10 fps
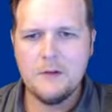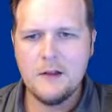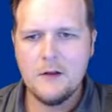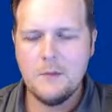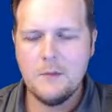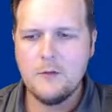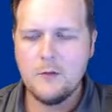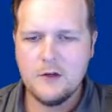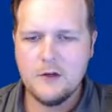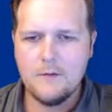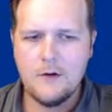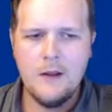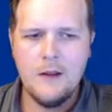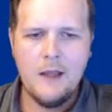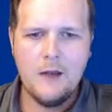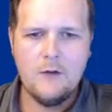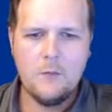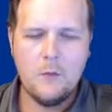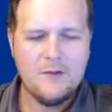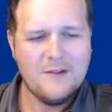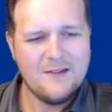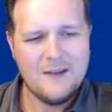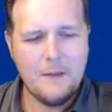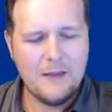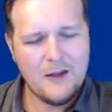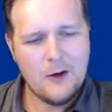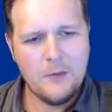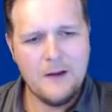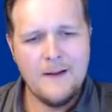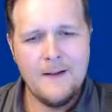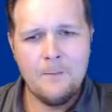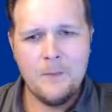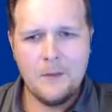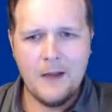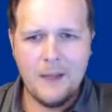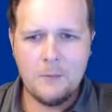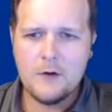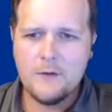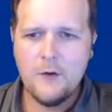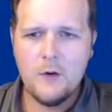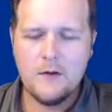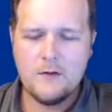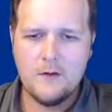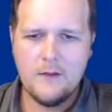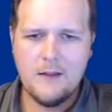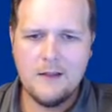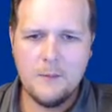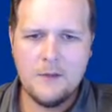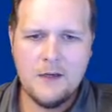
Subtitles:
going to be switching over and using more systemic therapy. But I am going to focus on the limited